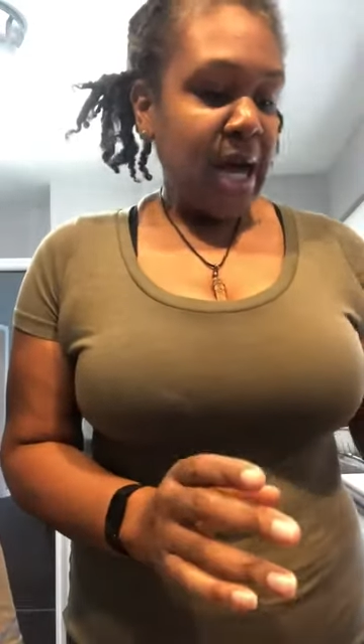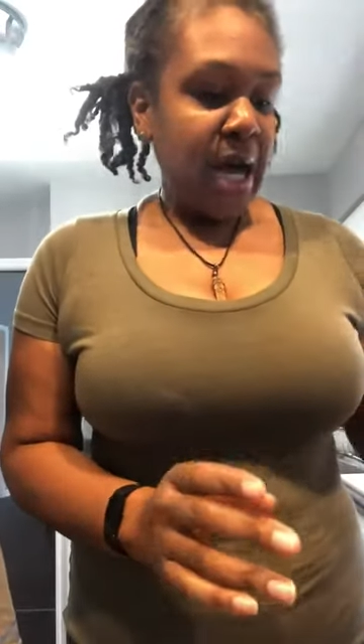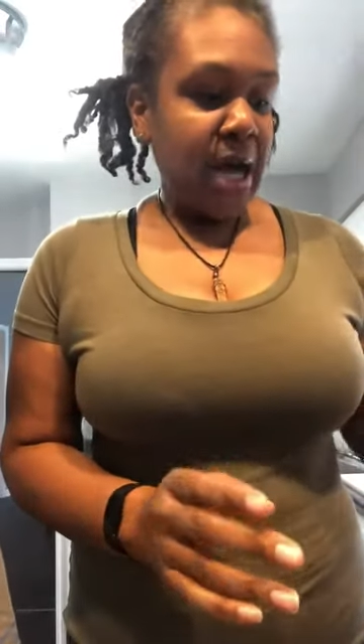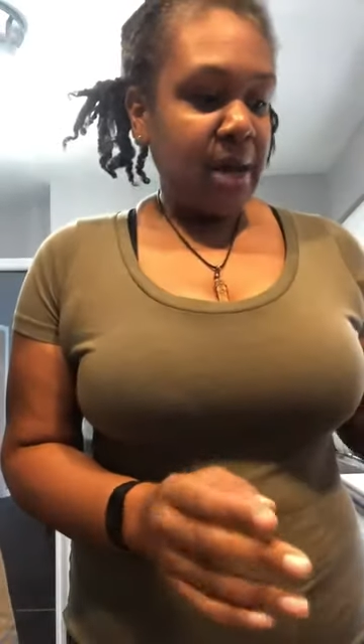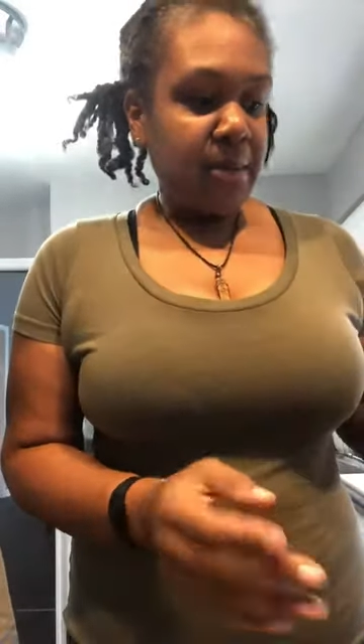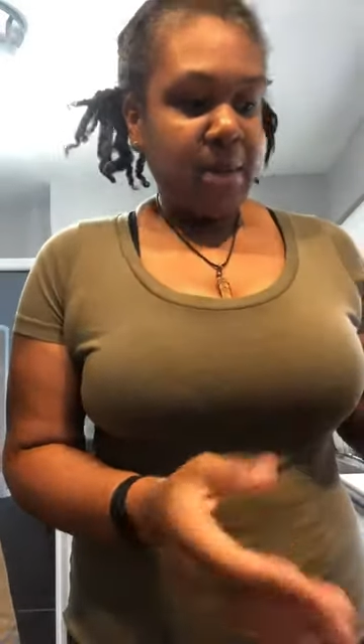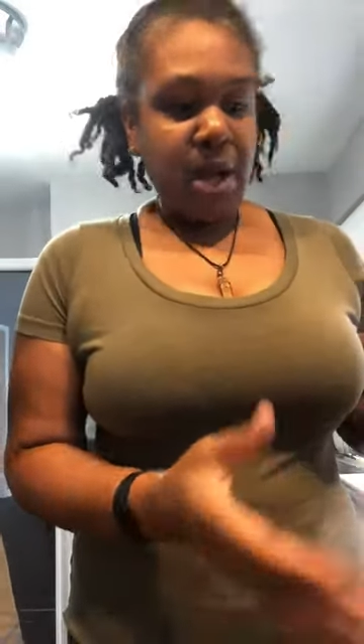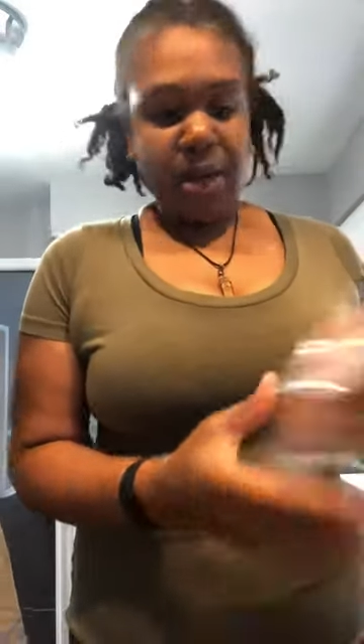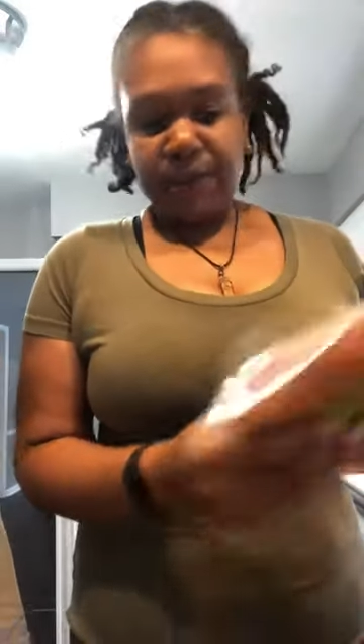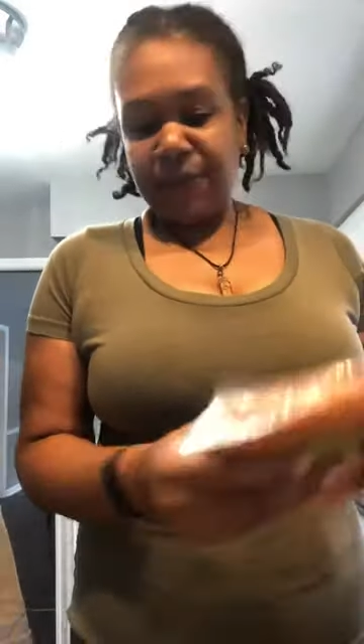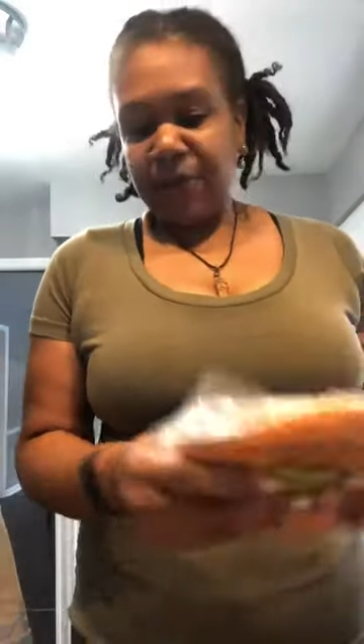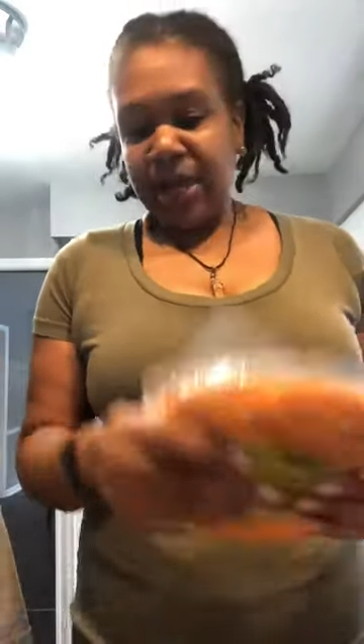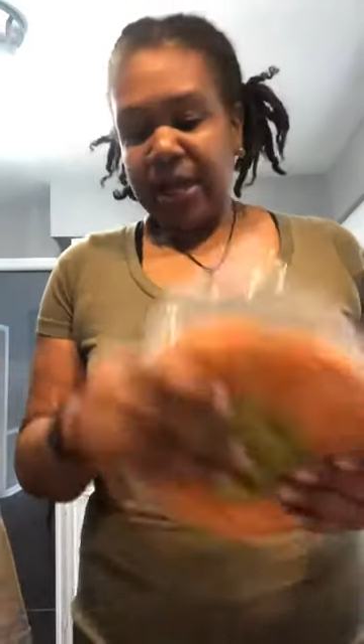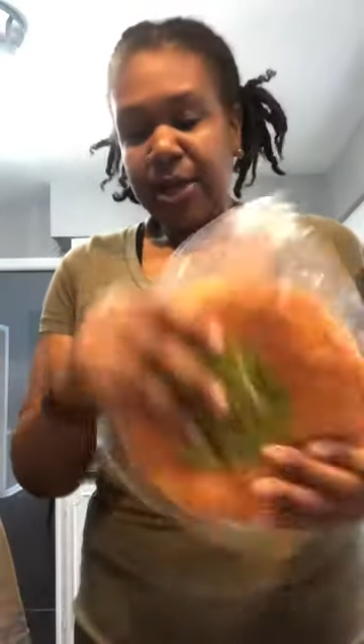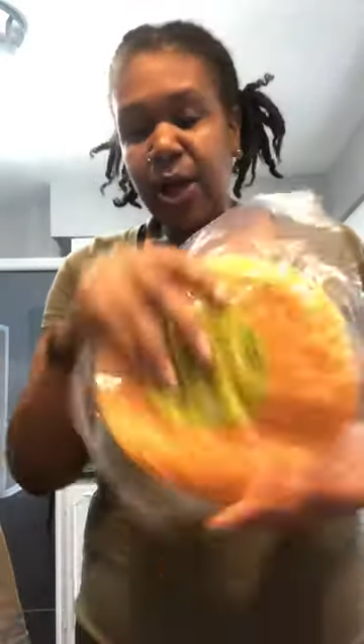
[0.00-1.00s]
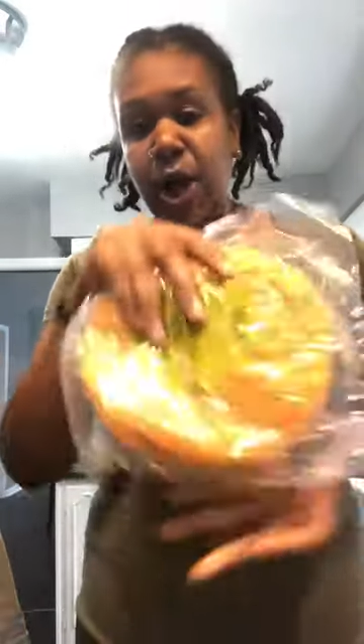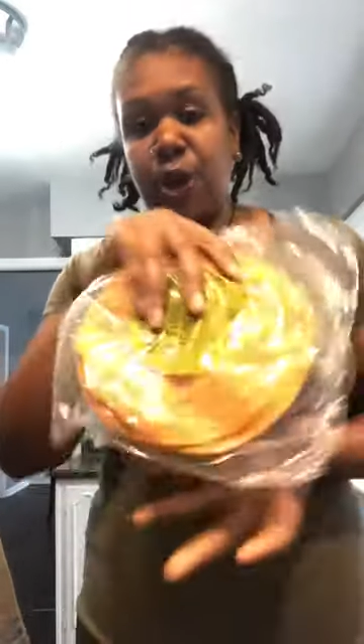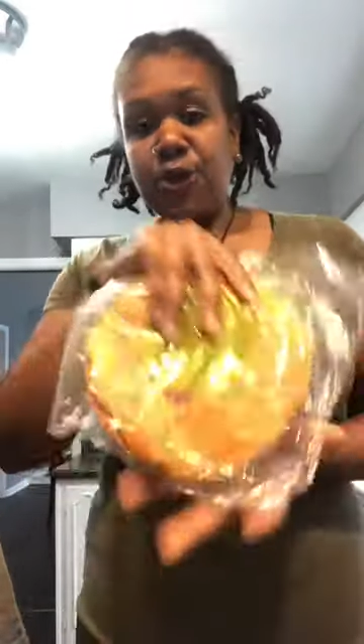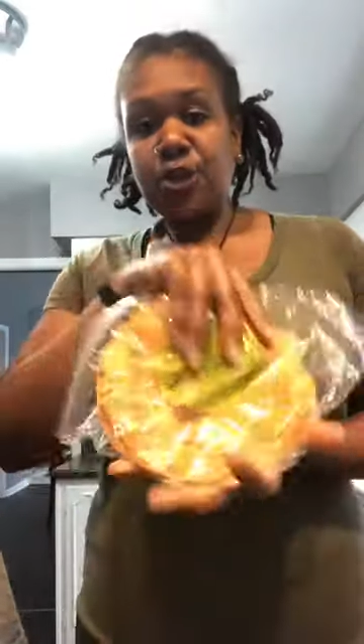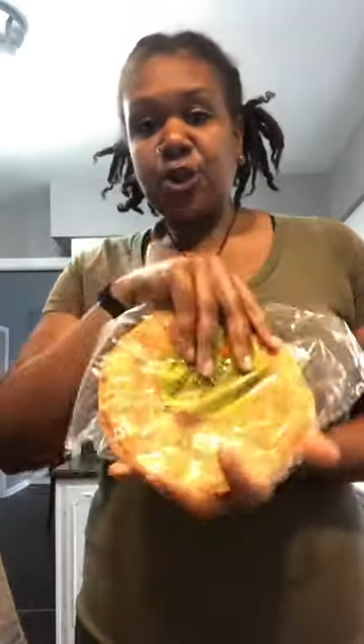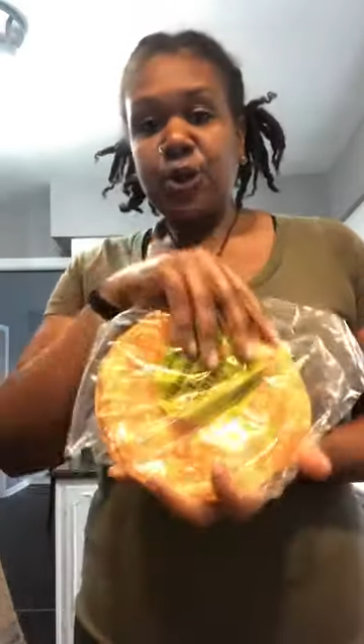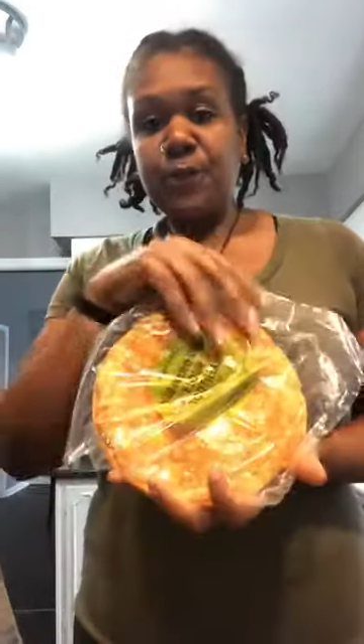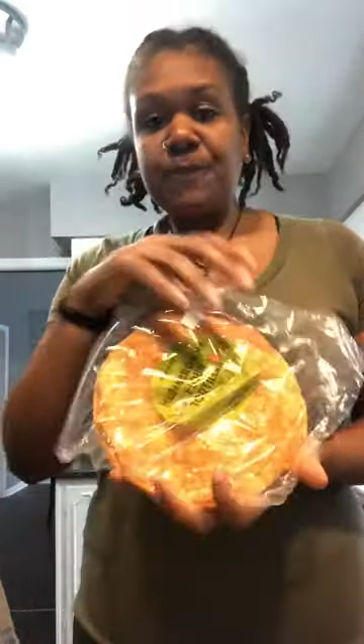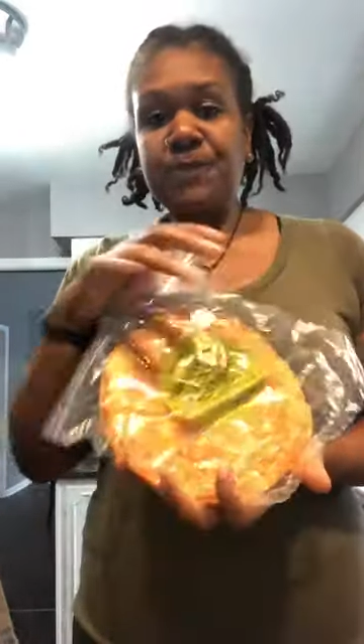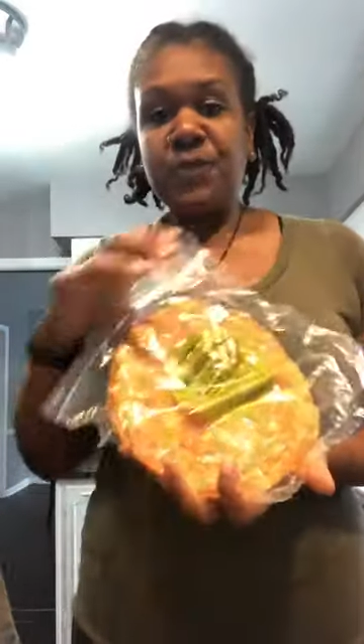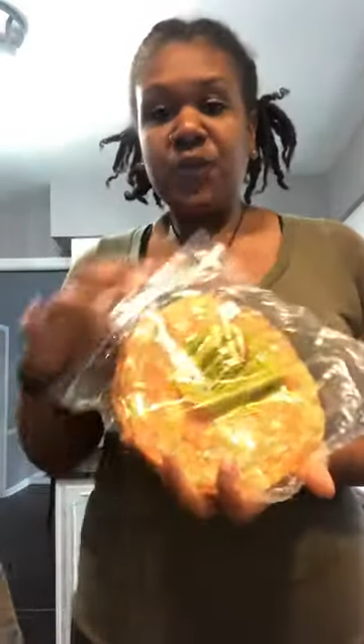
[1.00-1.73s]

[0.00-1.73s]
I forgot also,